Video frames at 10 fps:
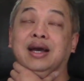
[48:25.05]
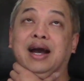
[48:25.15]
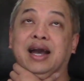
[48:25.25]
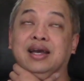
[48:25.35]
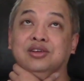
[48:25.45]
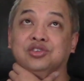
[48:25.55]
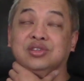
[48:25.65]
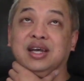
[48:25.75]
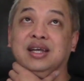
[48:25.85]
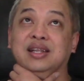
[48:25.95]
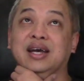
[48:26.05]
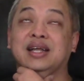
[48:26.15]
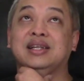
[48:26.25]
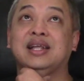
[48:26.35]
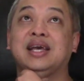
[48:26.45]
I understand
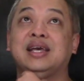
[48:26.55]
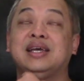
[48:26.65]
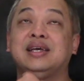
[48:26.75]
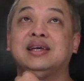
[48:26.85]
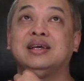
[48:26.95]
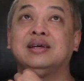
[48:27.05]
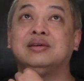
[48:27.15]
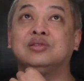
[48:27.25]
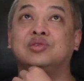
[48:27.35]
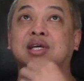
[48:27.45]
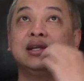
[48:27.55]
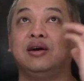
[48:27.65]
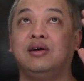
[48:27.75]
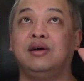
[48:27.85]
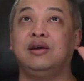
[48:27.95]
that to get
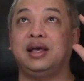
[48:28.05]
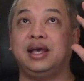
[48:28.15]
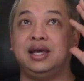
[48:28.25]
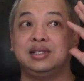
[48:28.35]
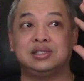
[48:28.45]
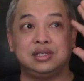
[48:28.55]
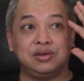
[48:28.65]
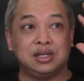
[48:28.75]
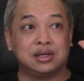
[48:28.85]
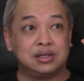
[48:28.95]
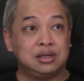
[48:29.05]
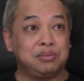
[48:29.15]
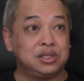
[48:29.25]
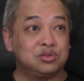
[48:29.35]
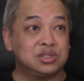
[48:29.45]
our head still in a good
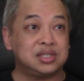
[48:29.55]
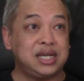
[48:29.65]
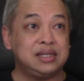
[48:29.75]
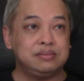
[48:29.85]
mental state,